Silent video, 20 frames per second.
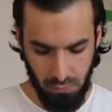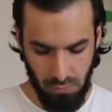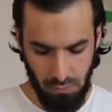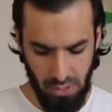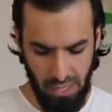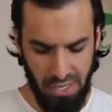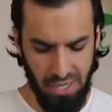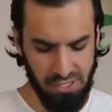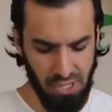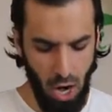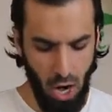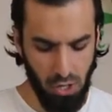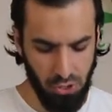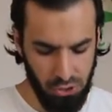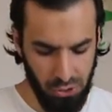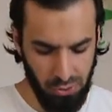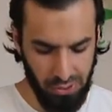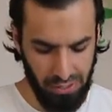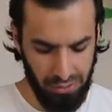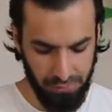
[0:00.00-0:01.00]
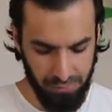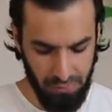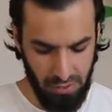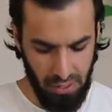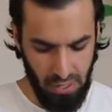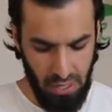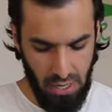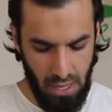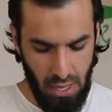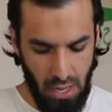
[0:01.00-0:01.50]
It is our duty.
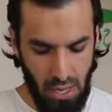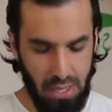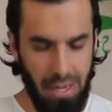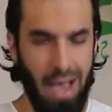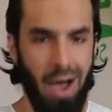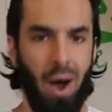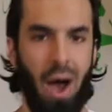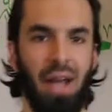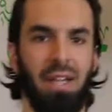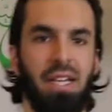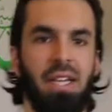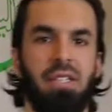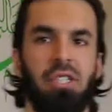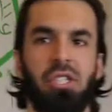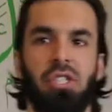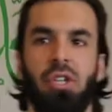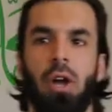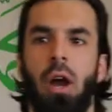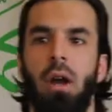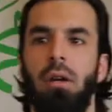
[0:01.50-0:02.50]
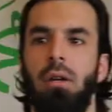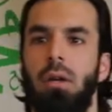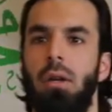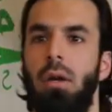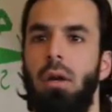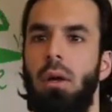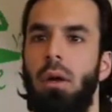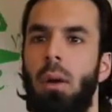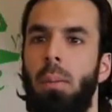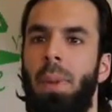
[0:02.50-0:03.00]
Now, I did
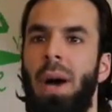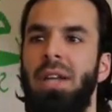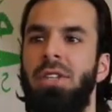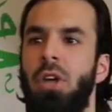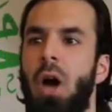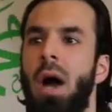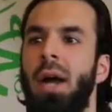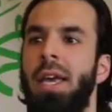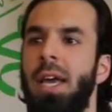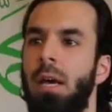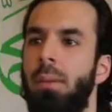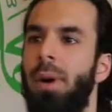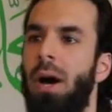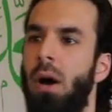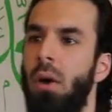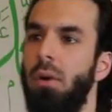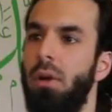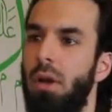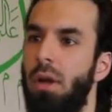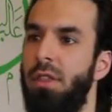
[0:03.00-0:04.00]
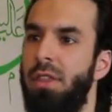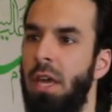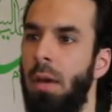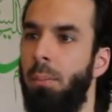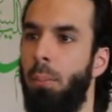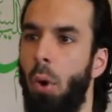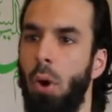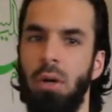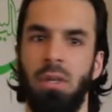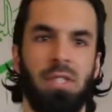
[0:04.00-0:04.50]
start by talking about the
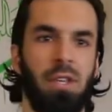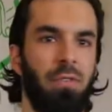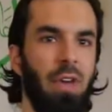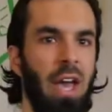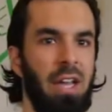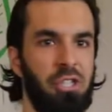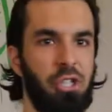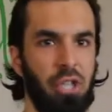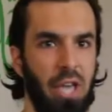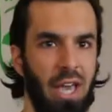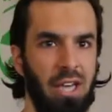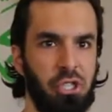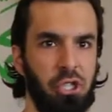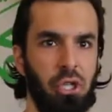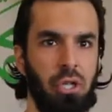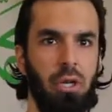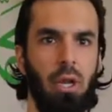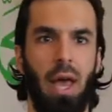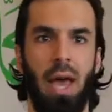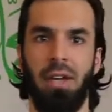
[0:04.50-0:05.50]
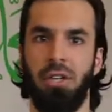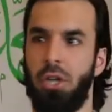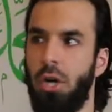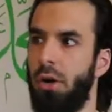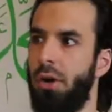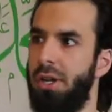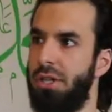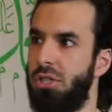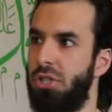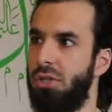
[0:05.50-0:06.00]
importance of education and
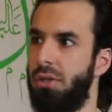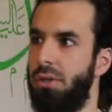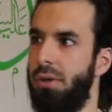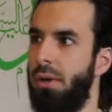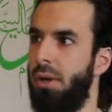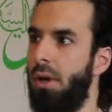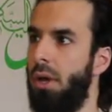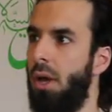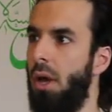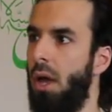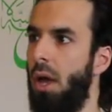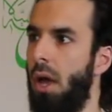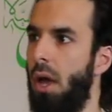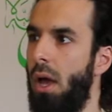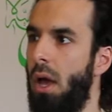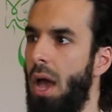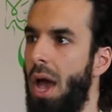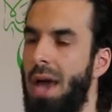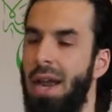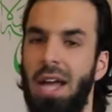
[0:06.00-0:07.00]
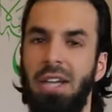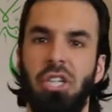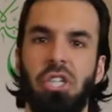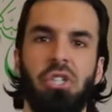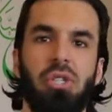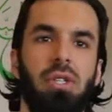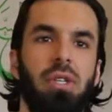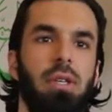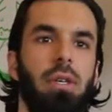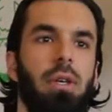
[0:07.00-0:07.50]
courage. And I
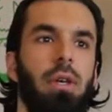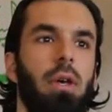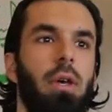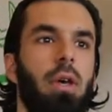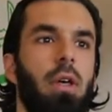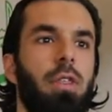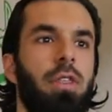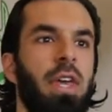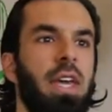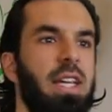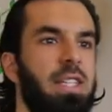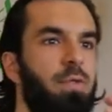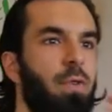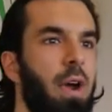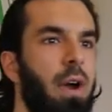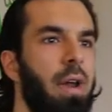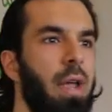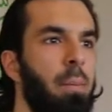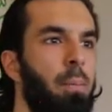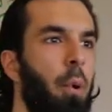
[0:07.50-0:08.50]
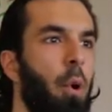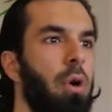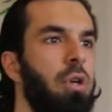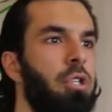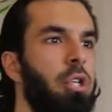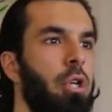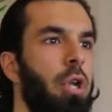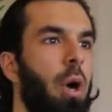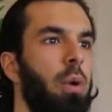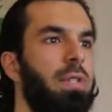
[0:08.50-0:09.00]
just think it's very important
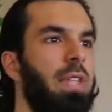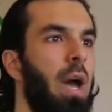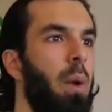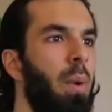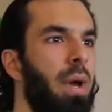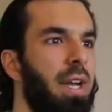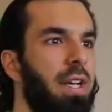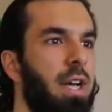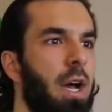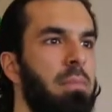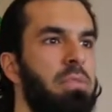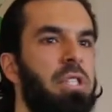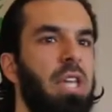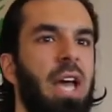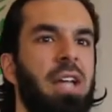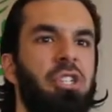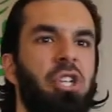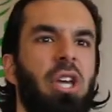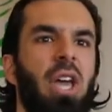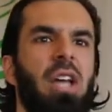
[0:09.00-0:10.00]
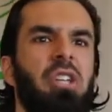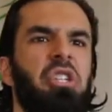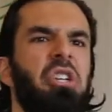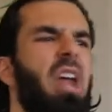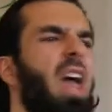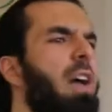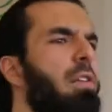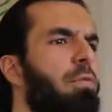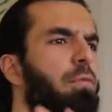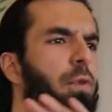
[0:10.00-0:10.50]
to note that when it comes to education,
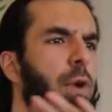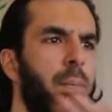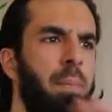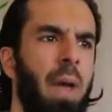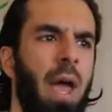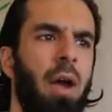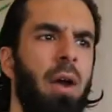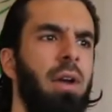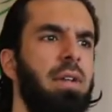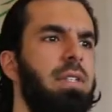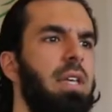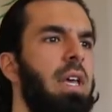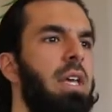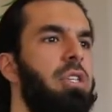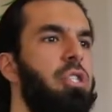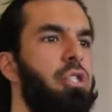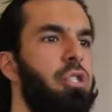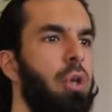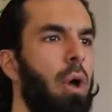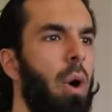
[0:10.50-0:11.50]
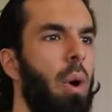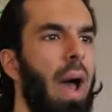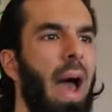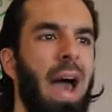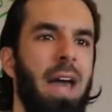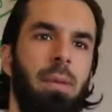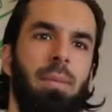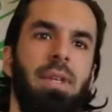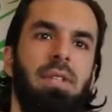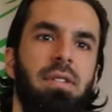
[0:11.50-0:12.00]
every parent is so
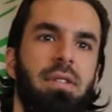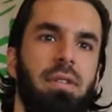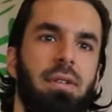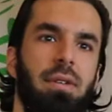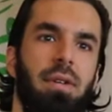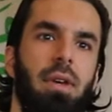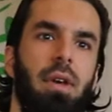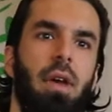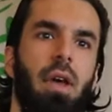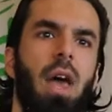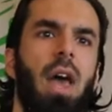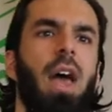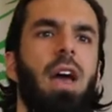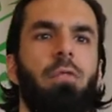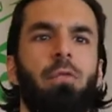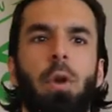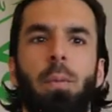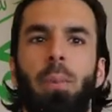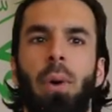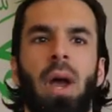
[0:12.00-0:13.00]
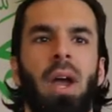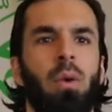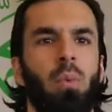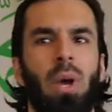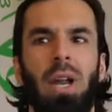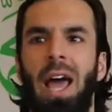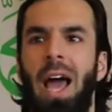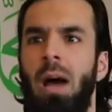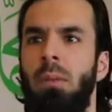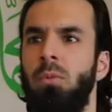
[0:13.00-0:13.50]
adamant. Every parent,
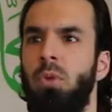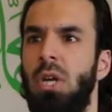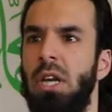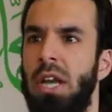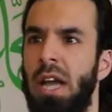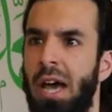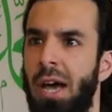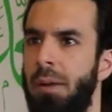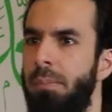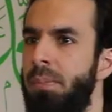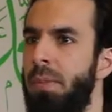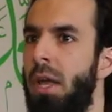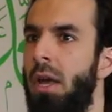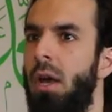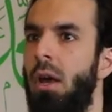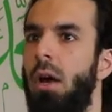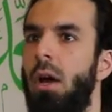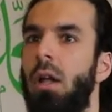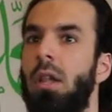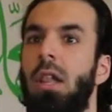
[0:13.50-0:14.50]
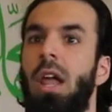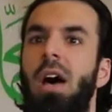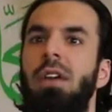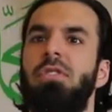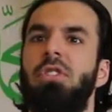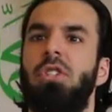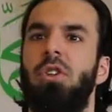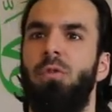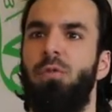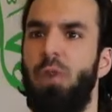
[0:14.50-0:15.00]
alhamdulillah,
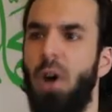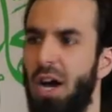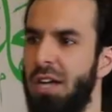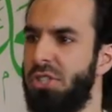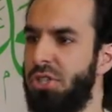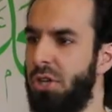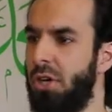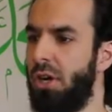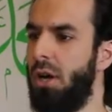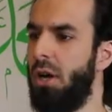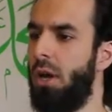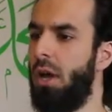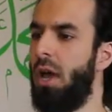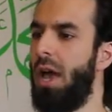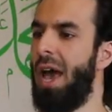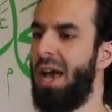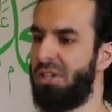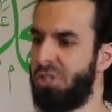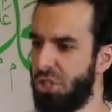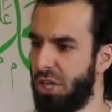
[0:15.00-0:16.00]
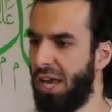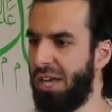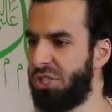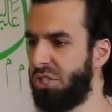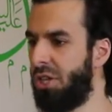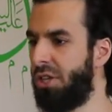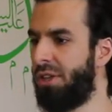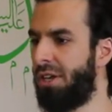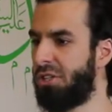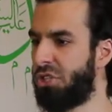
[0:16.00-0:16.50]
loves to foster
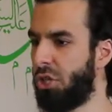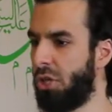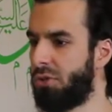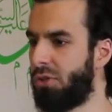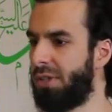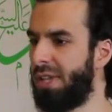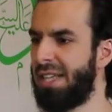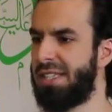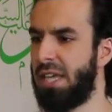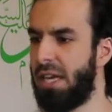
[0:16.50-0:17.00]
education in their children. That's a